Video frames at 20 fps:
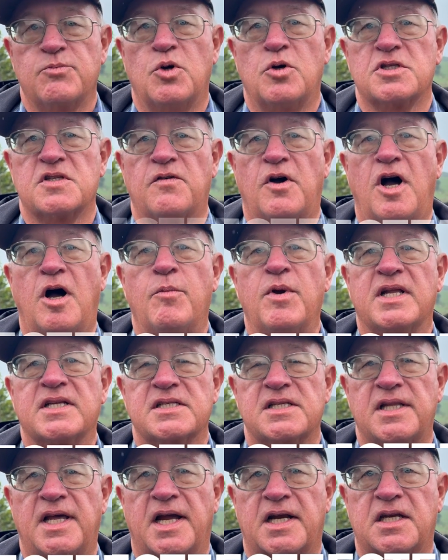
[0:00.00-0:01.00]
bulls have all been
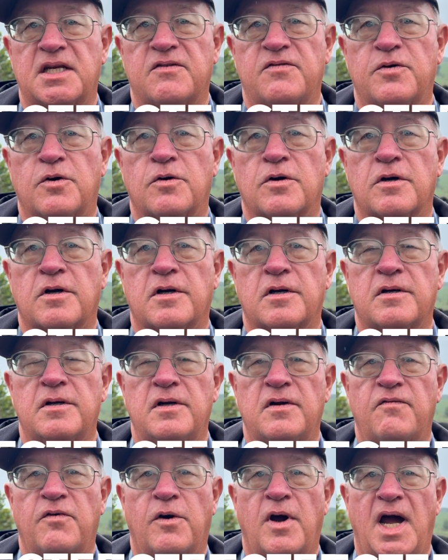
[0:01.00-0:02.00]
selected for
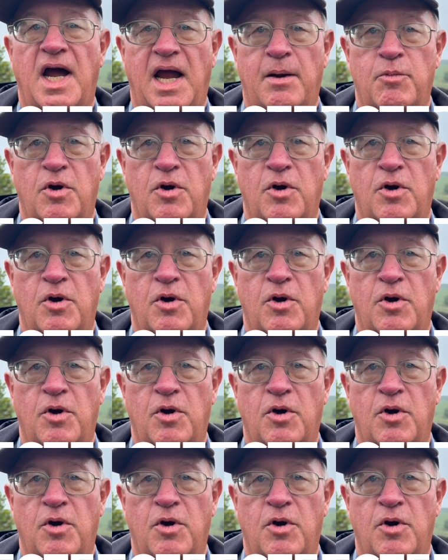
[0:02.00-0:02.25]
high